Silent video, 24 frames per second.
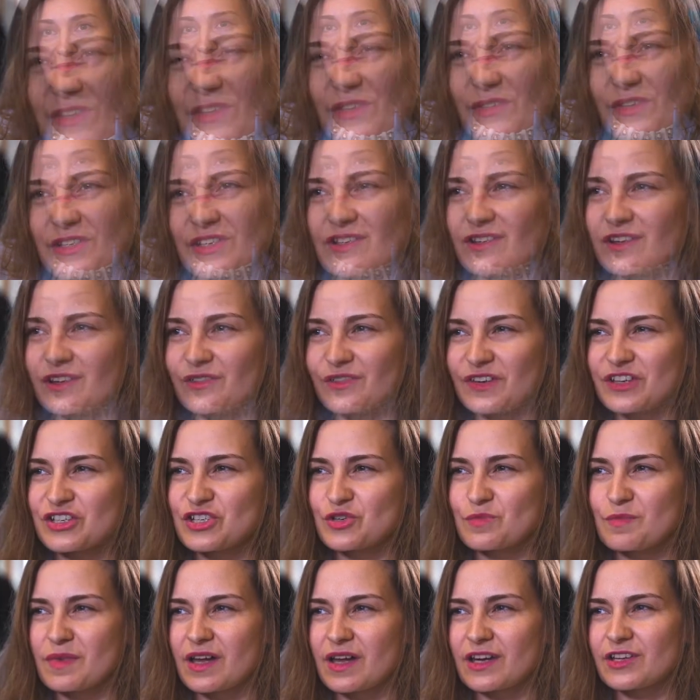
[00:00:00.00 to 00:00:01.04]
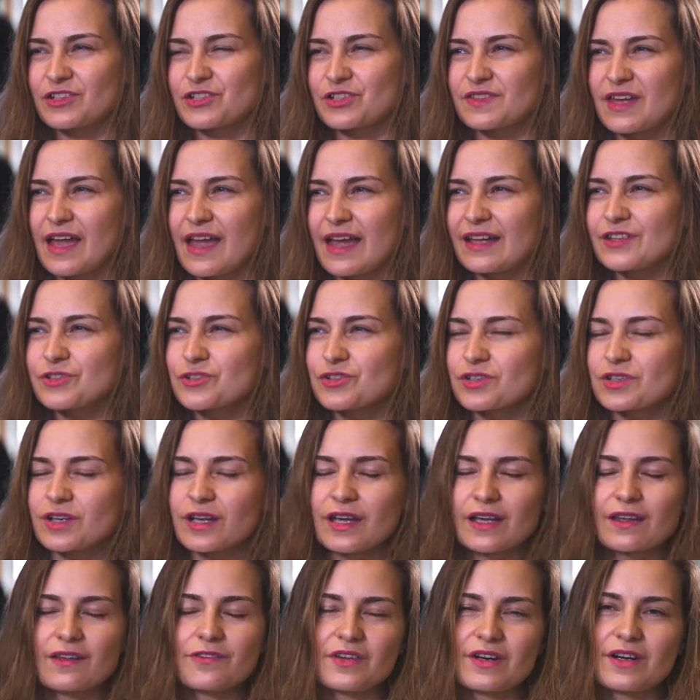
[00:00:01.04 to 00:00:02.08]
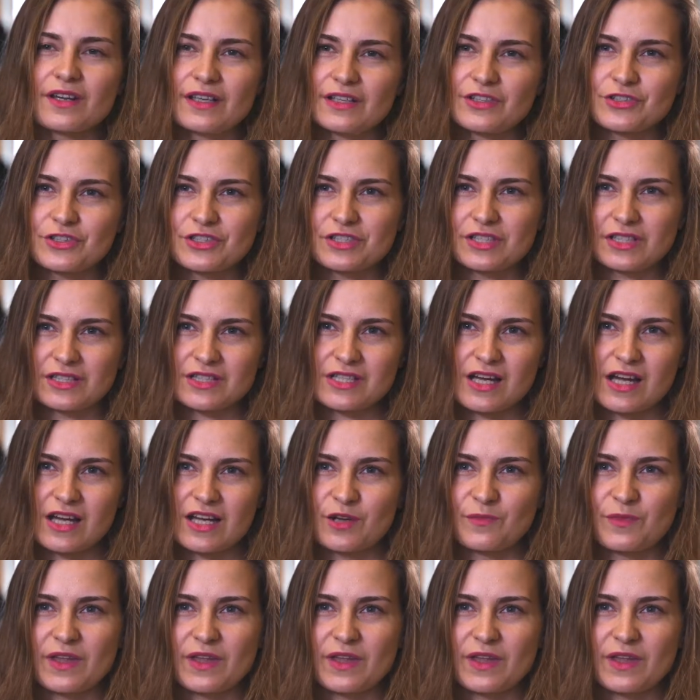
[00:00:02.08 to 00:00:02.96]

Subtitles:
The new innovation managers, they're entering in a very interesting time.